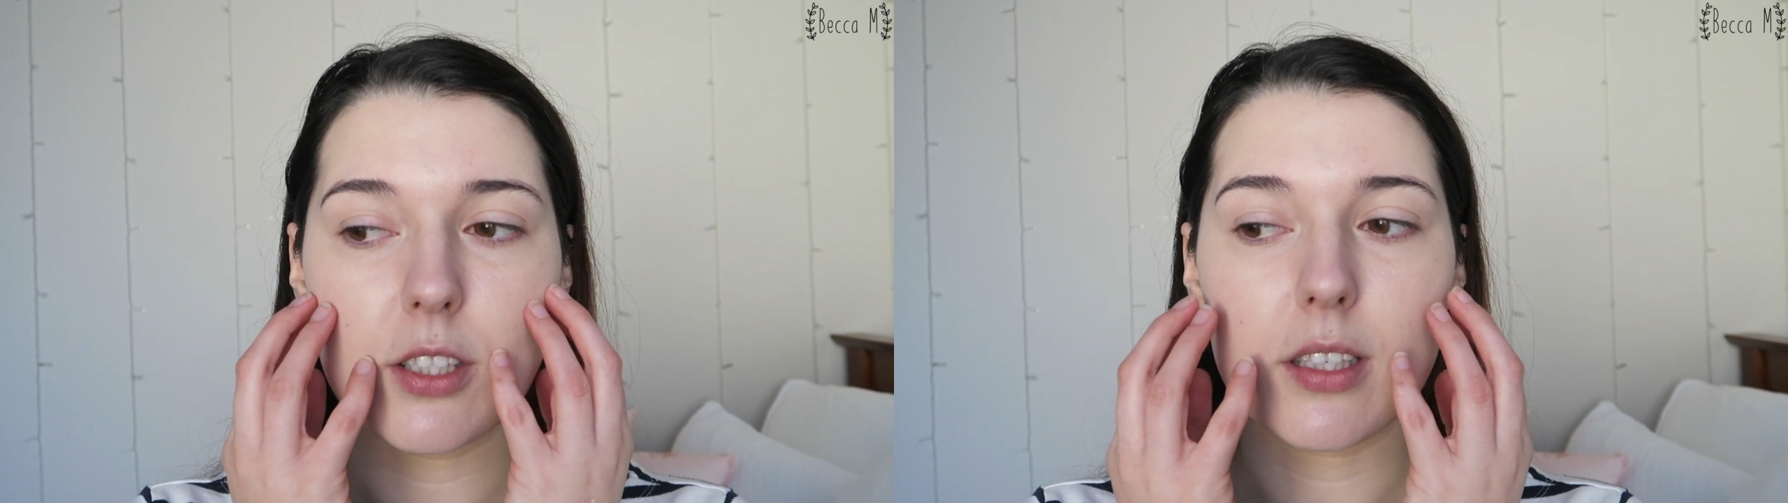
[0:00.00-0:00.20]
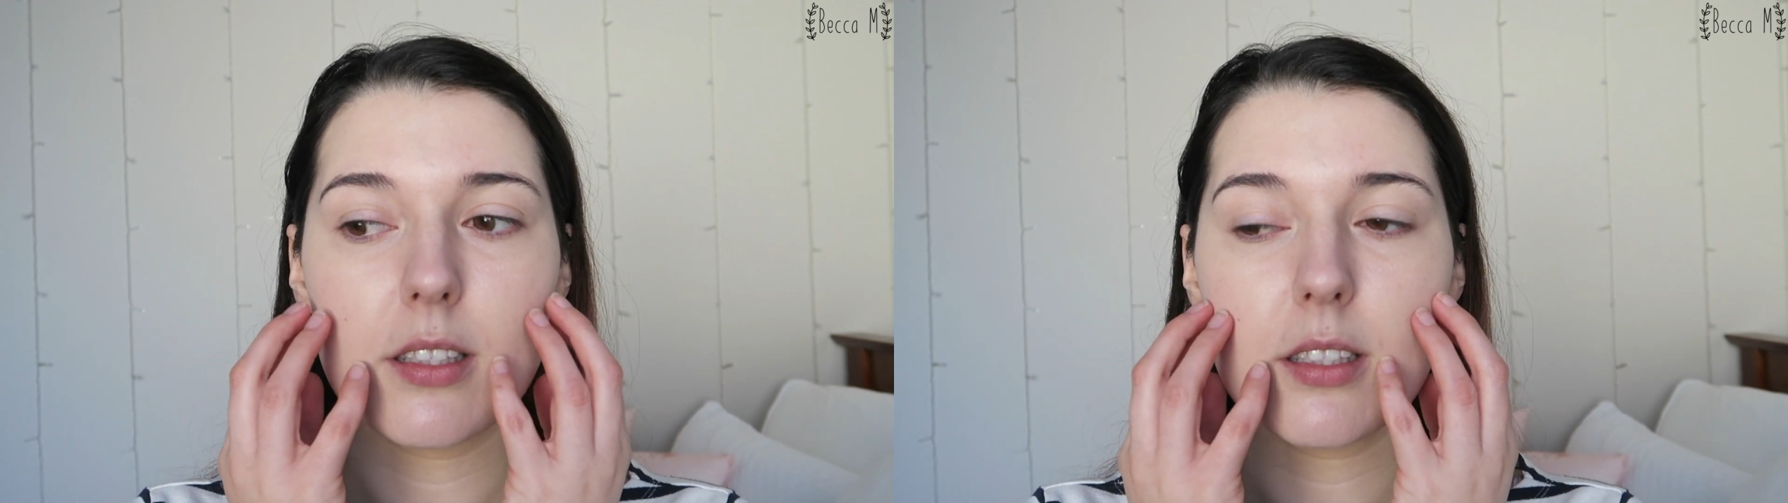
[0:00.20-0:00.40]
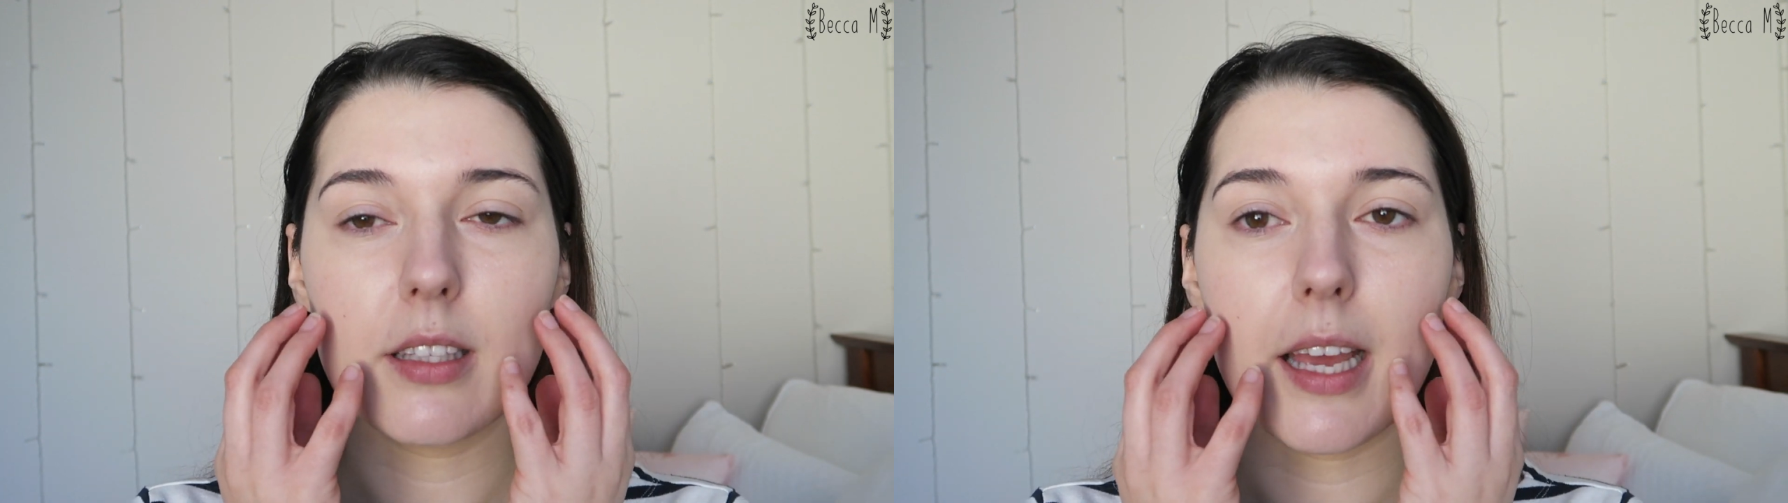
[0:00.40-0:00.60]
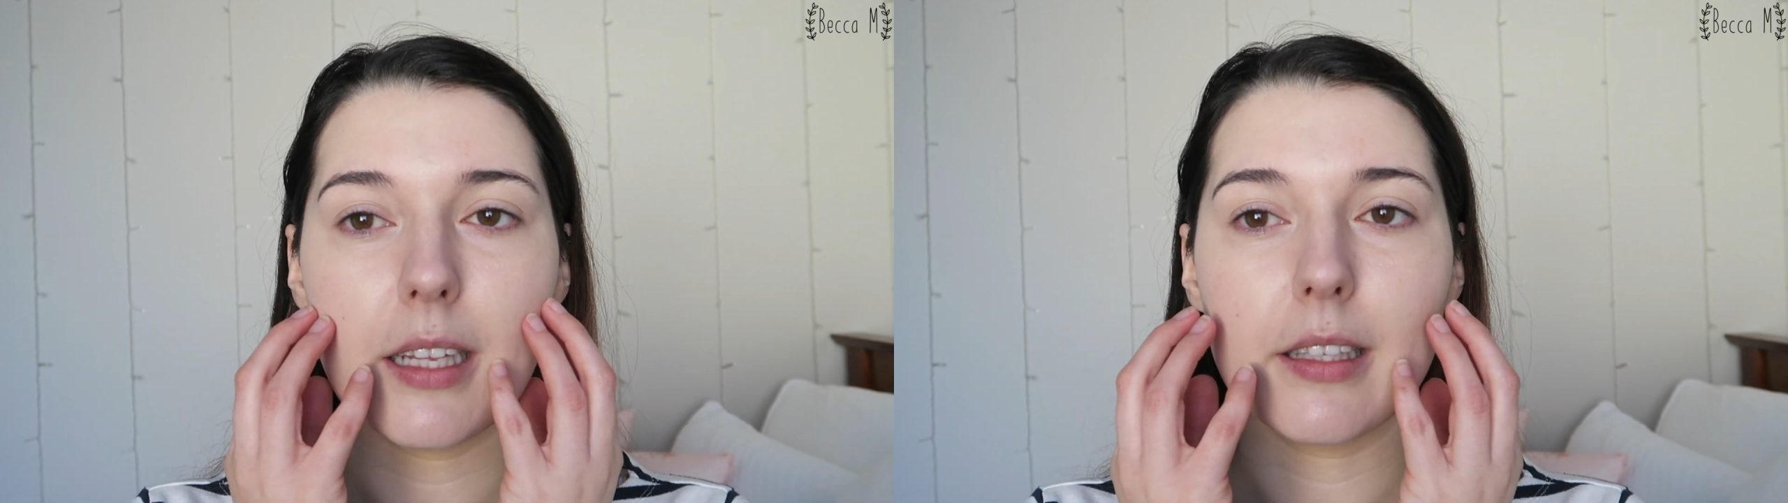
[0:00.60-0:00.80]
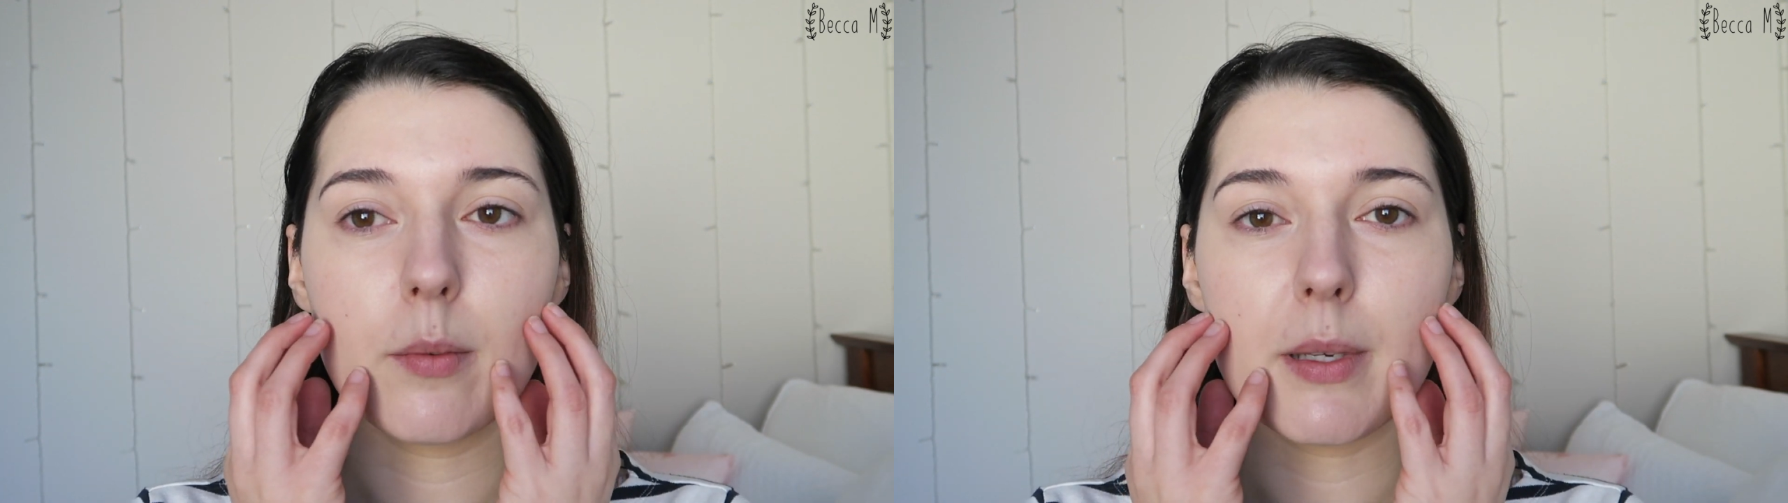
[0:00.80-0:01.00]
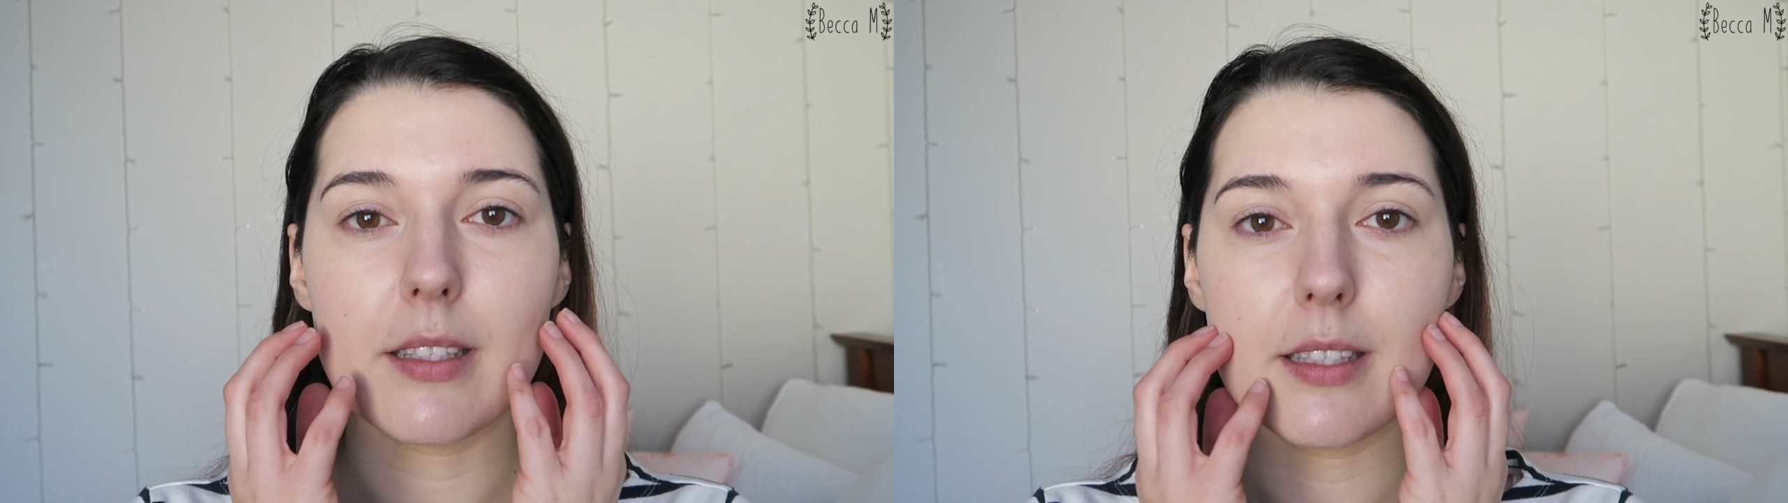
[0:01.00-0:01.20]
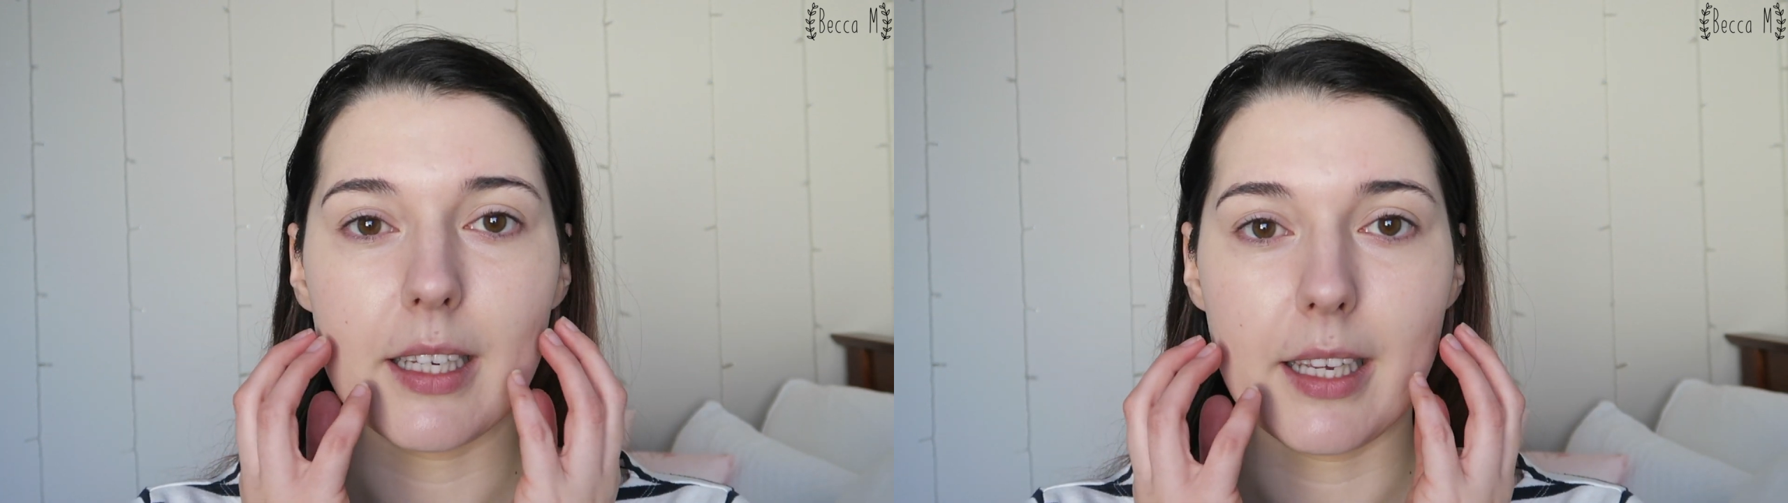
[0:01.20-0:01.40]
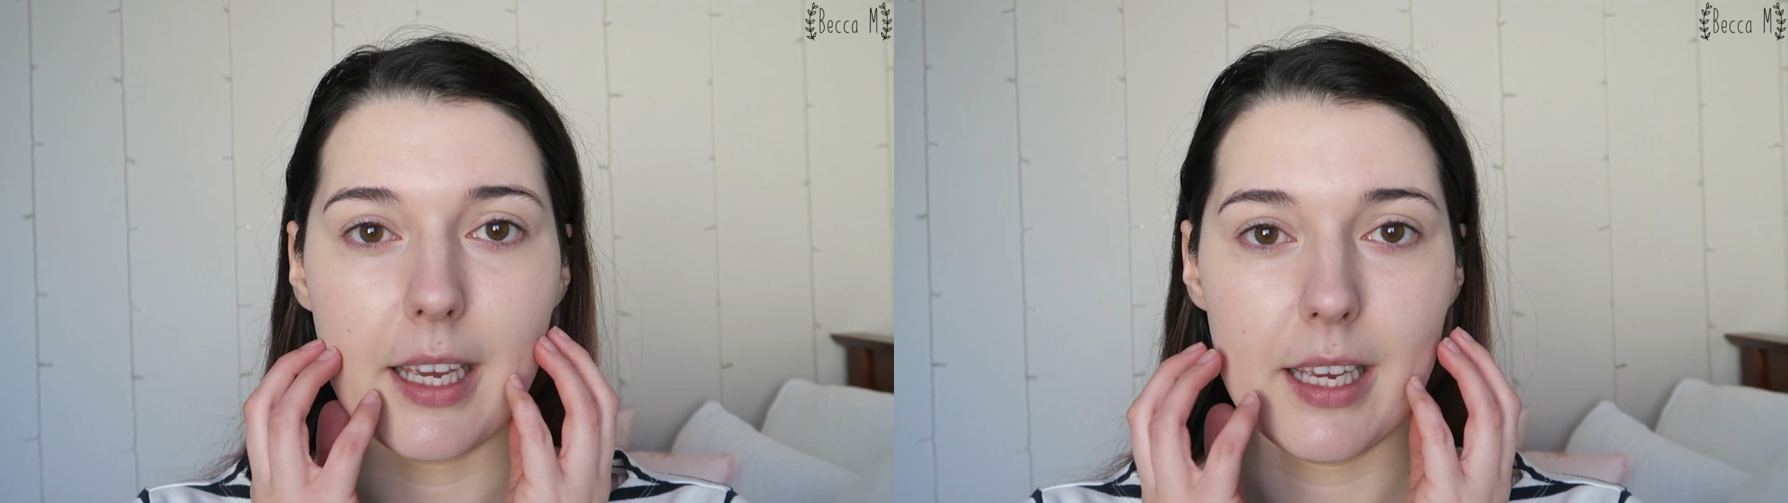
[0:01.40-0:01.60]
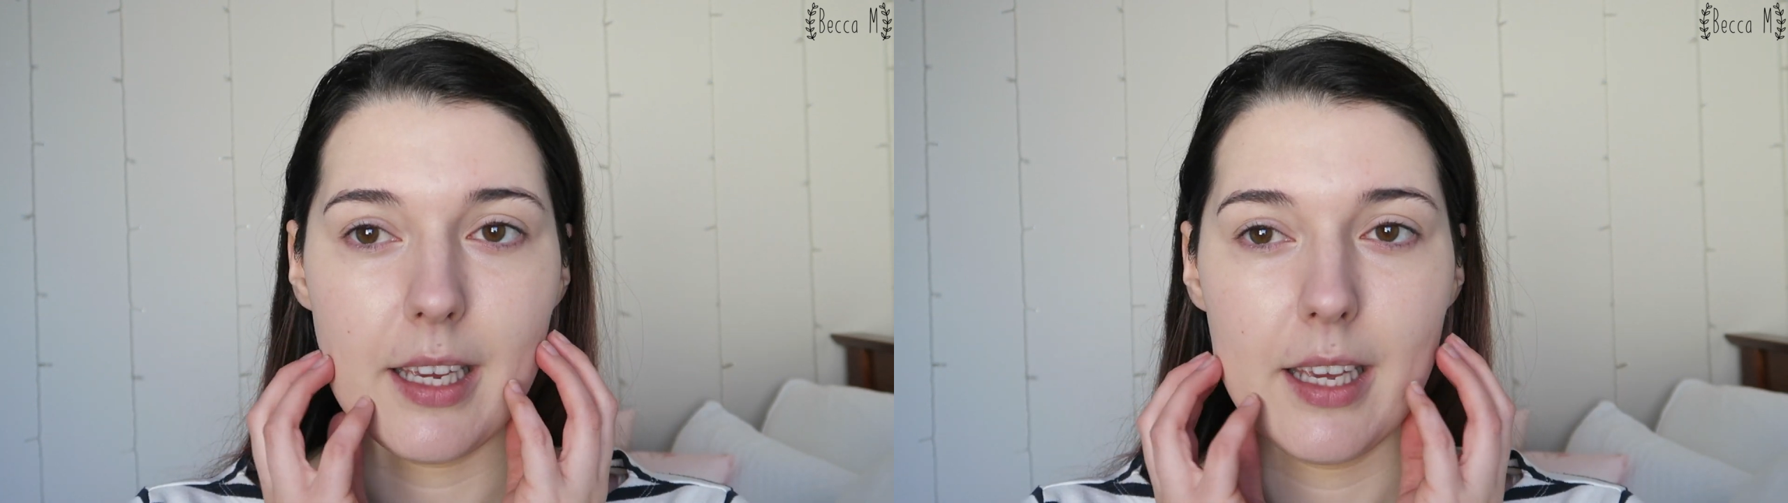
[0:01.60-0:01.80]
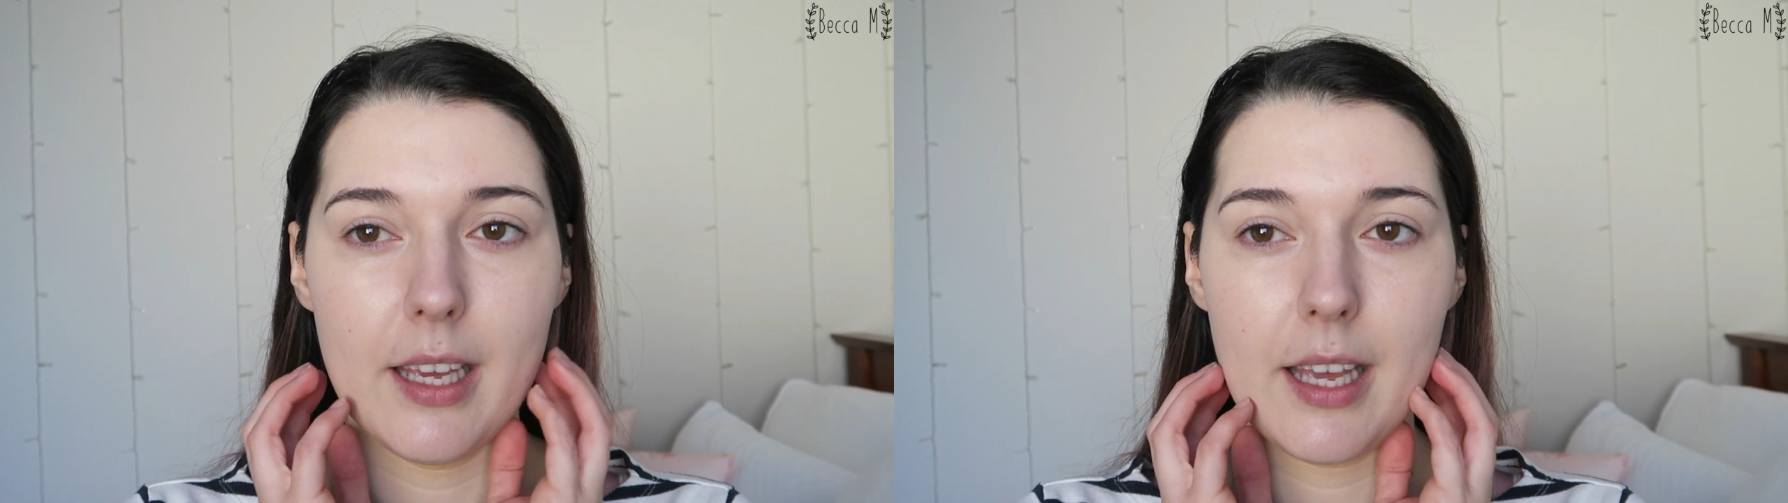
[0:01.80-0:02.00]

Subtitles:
just that little bit sticky.